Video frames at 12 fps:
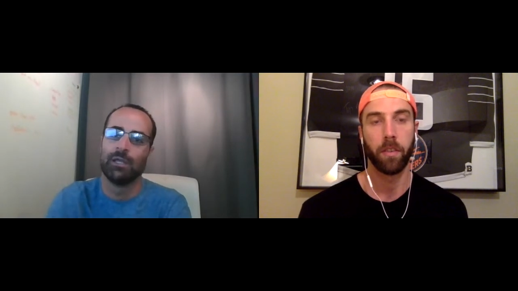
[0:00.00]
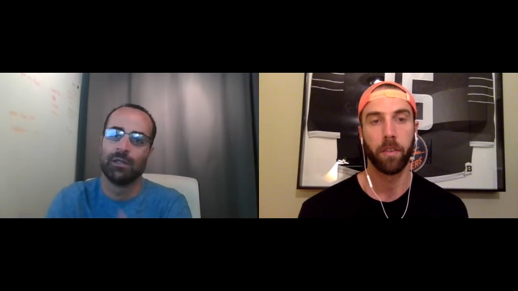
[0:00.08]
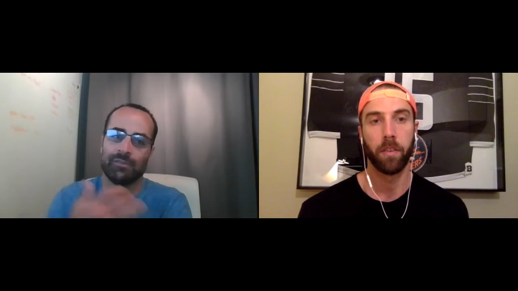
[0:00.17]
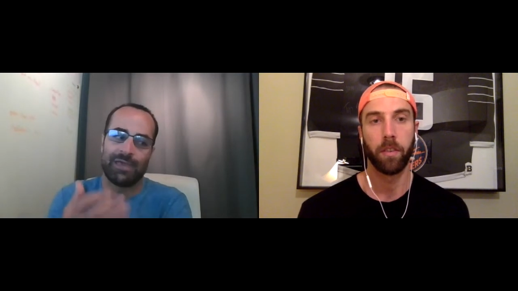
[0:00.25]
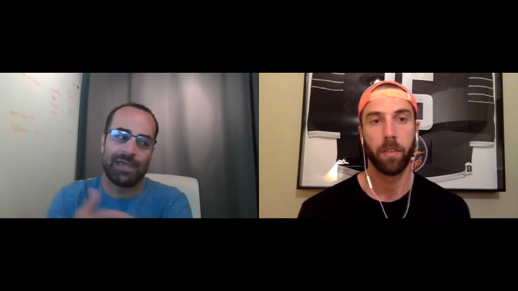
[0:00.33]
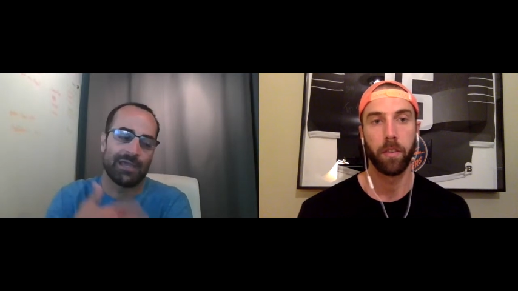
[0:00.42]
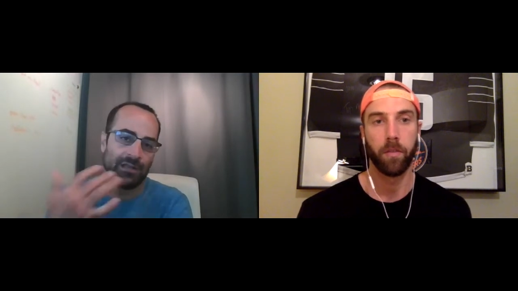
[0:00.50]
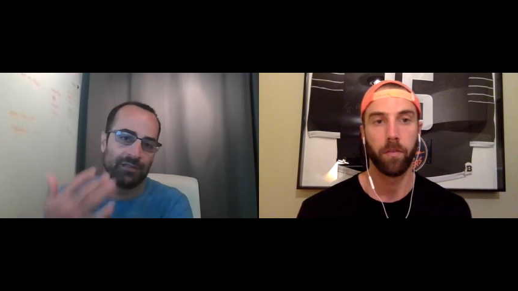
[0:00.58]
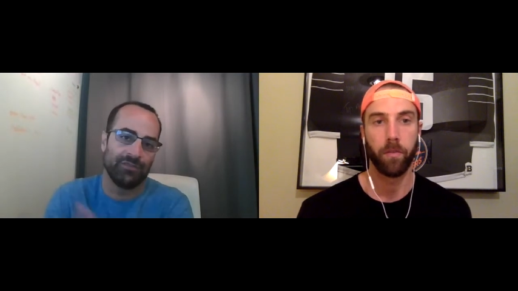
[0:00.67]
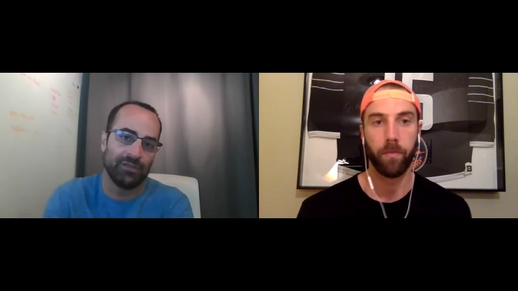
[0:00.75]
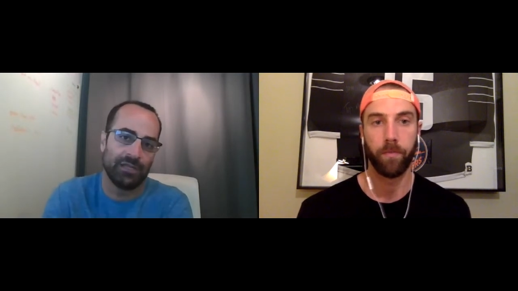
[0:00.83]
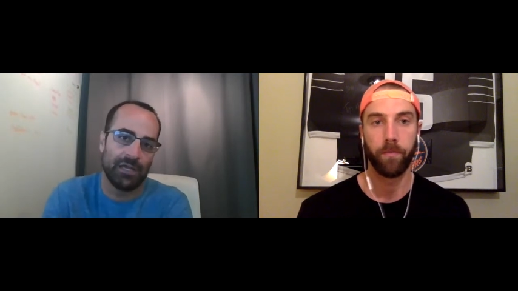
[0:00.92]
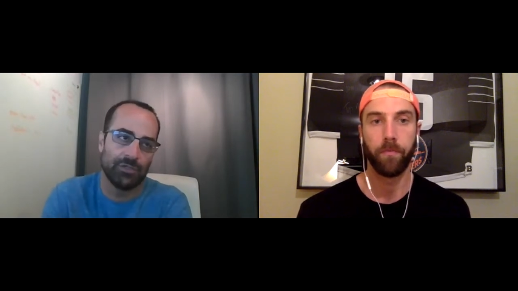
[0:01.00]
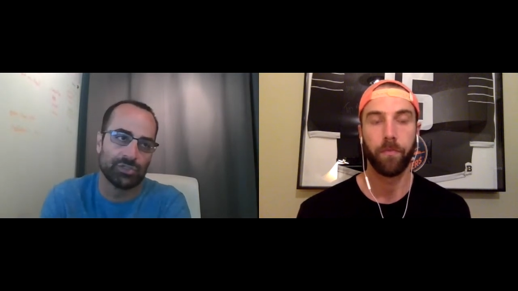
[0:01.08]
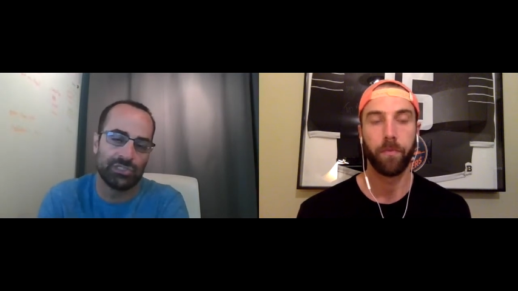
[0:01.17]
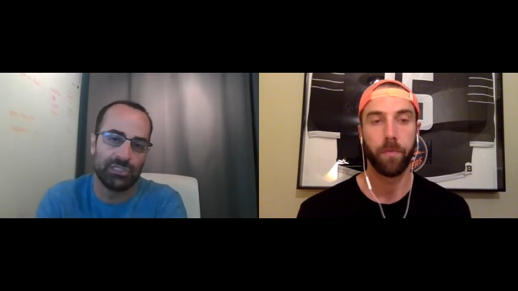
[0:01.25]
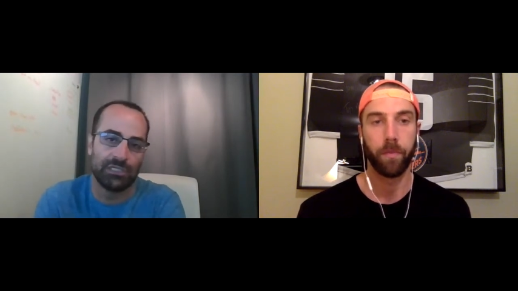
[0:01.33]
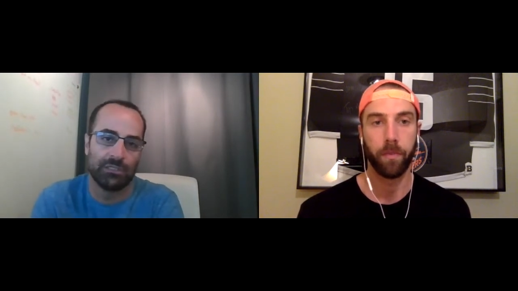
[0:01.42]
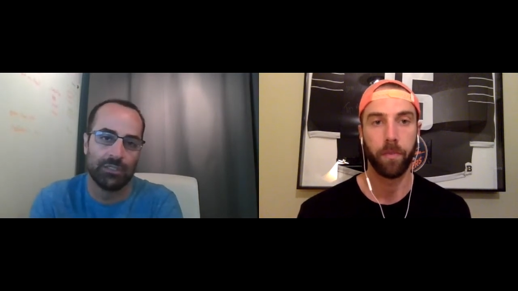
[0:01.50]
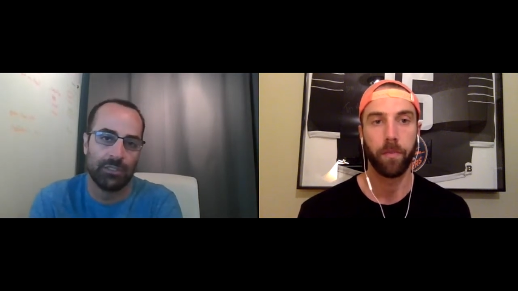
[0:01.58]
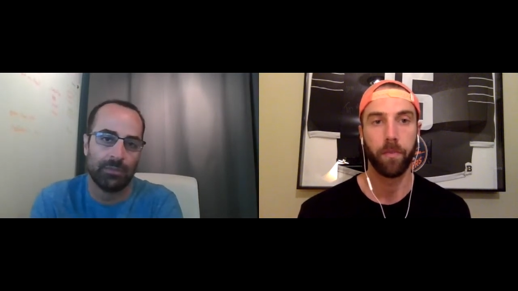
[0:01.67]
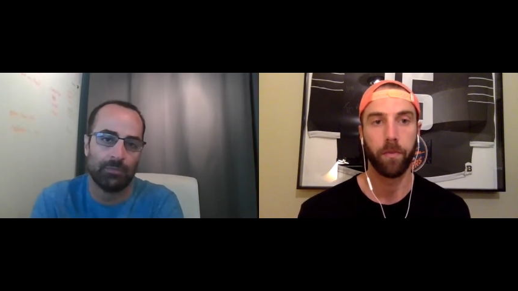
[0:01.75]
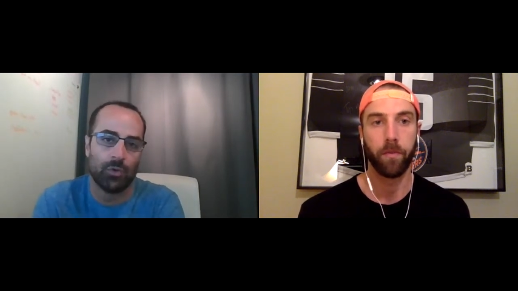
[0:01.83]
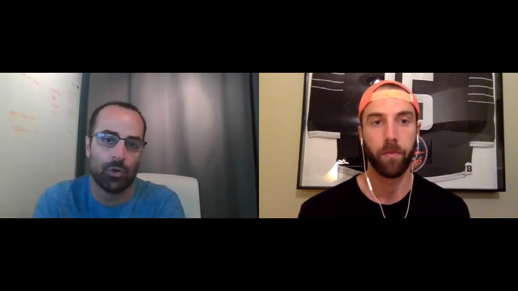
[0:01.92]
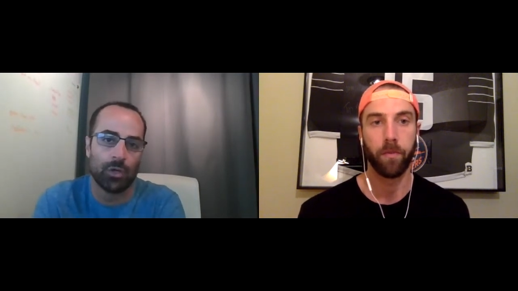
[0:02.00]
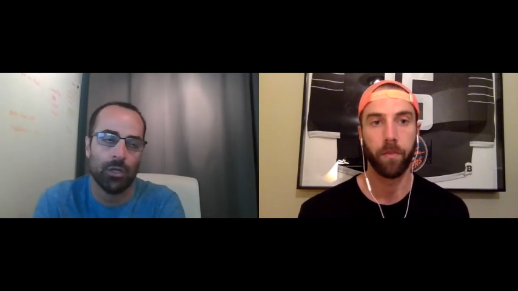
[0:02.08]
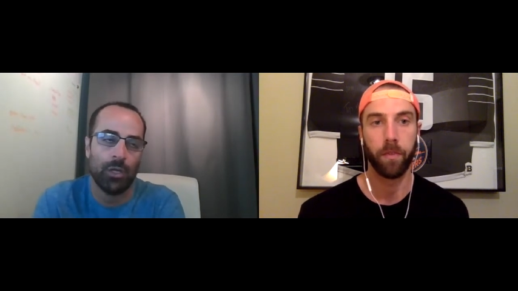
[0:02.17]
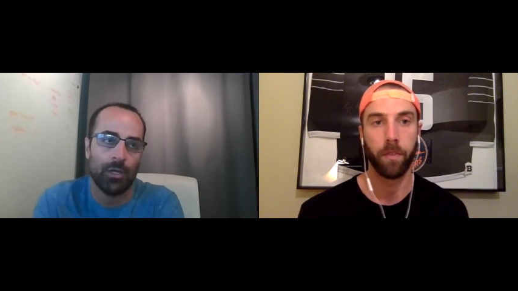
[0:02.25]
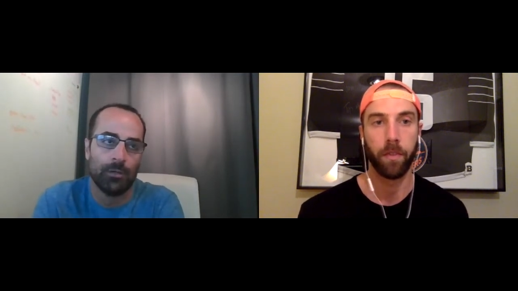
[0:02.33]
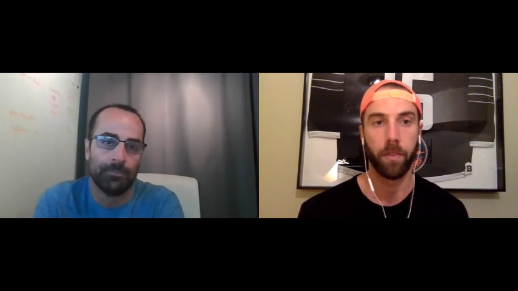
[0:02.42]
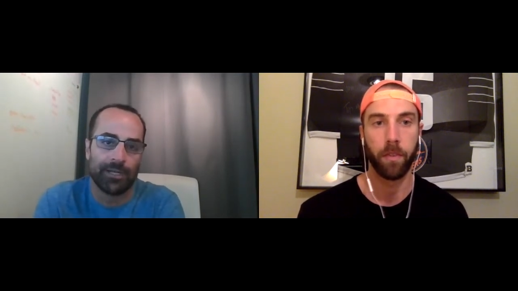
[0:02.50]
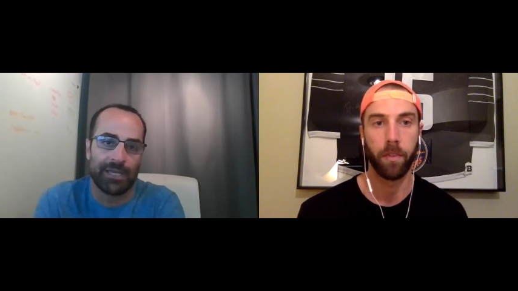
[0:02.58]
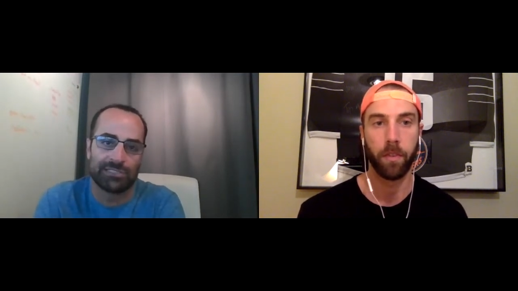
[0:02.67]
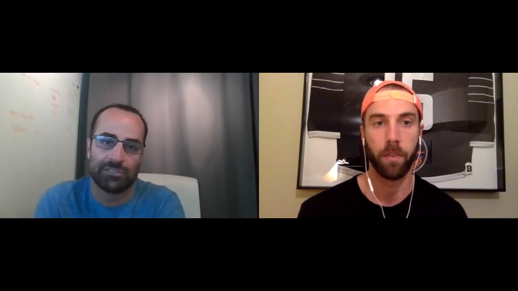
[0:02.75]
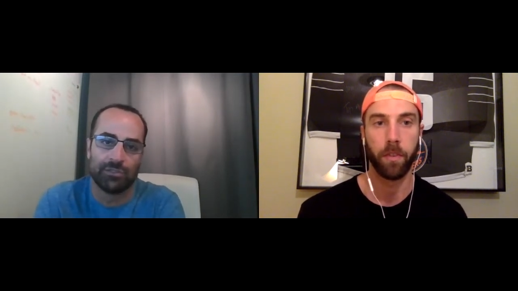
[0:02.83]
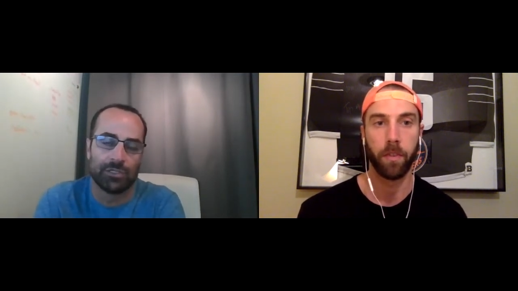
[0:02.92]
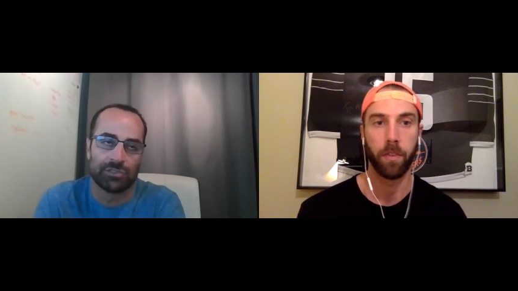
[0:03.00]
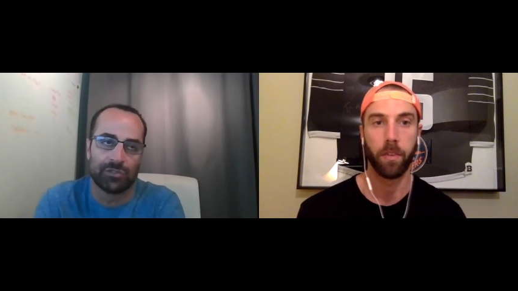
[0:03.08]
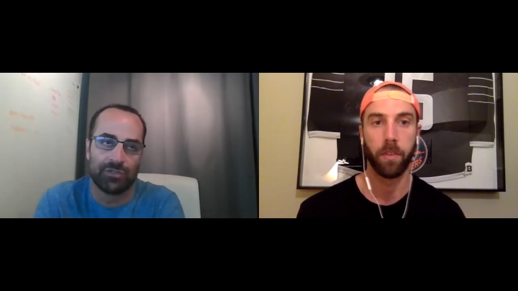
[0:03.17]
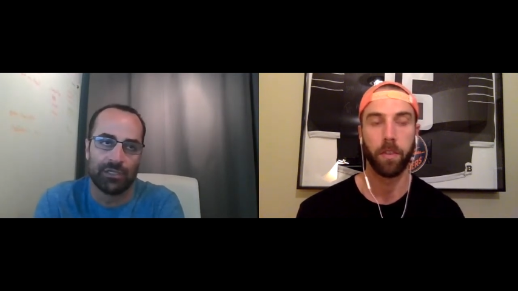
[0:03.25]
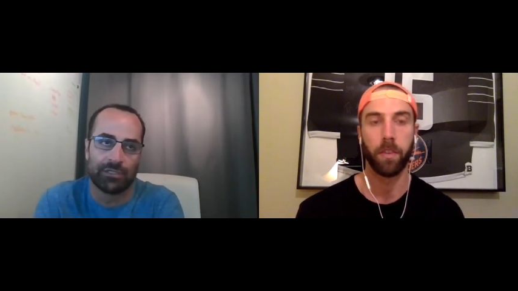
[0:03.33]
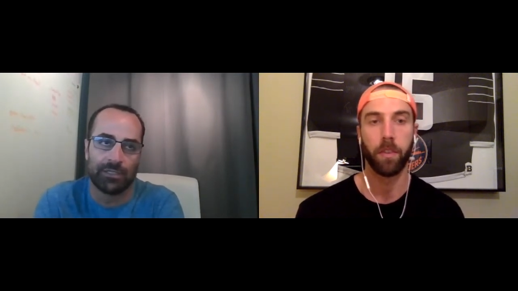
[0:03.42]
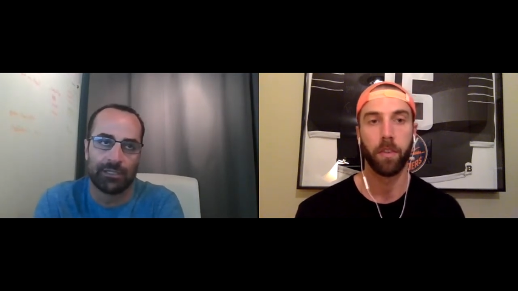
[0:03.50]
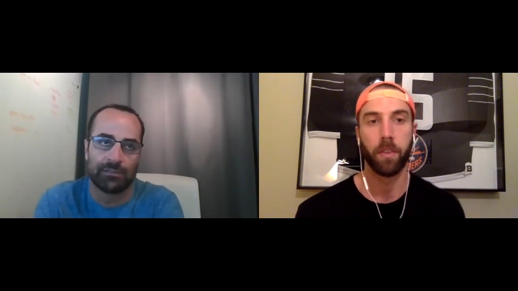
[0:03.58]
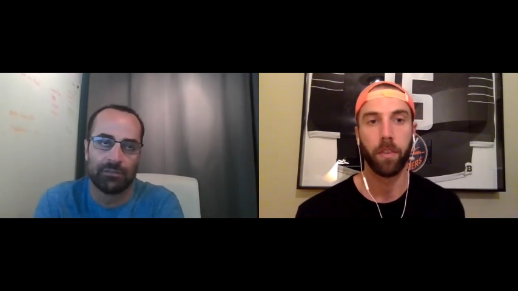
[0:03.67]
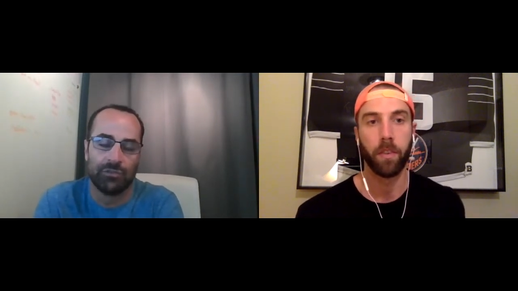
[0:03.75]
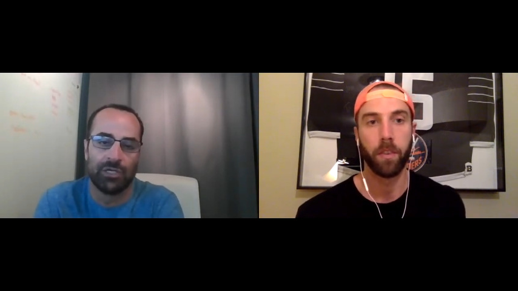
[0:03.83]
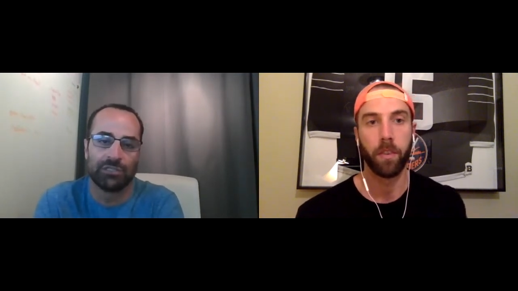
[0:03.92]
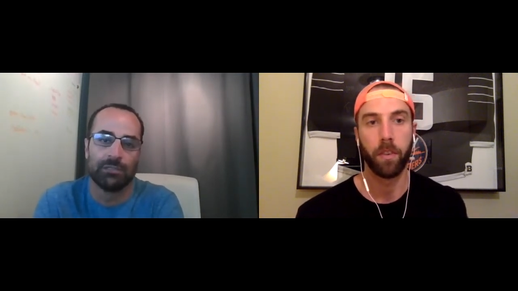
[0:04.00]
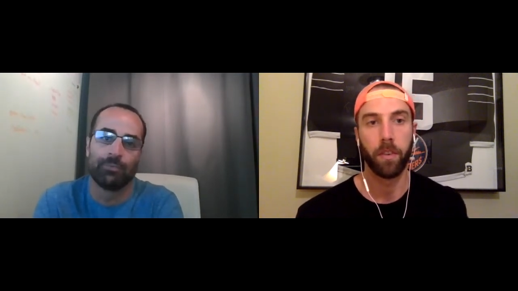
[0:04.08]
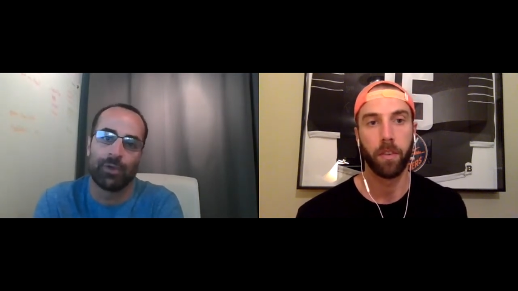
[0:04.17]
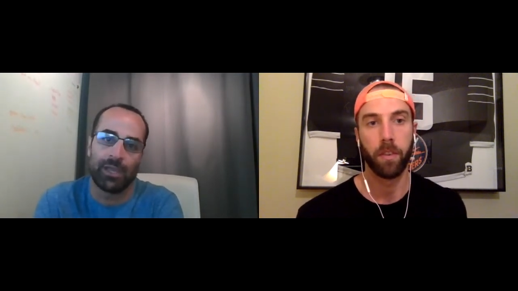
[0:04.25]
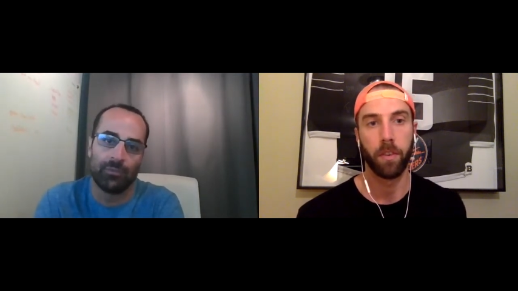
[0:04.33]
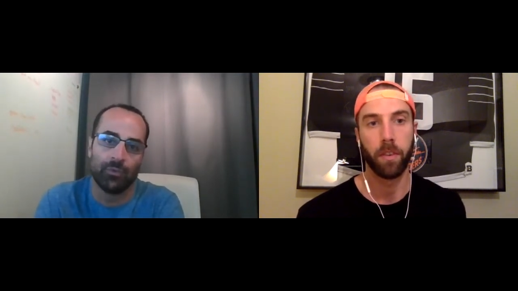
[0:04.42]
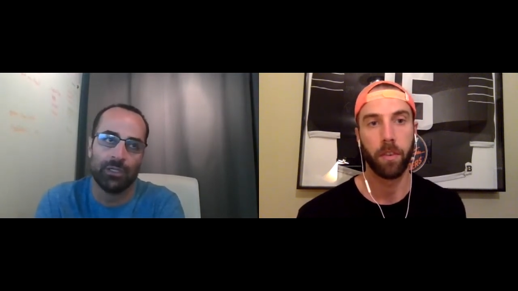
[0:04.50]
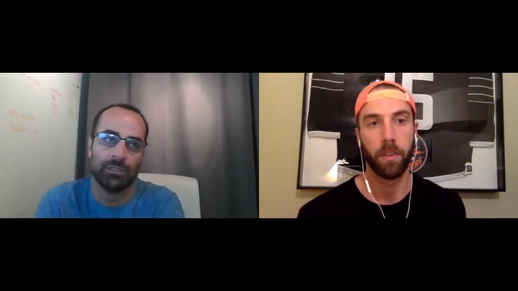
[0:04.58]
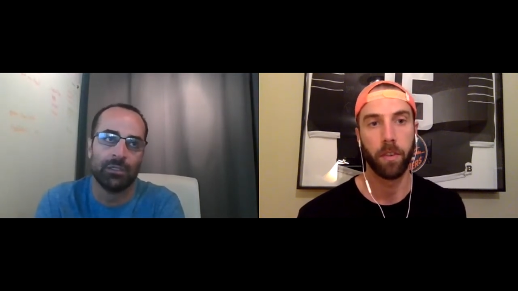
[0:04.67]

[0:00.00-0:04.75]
Speaker 1: that kind of thing. Now you're seeing it a little bit more, but I still also think like you get the brand win,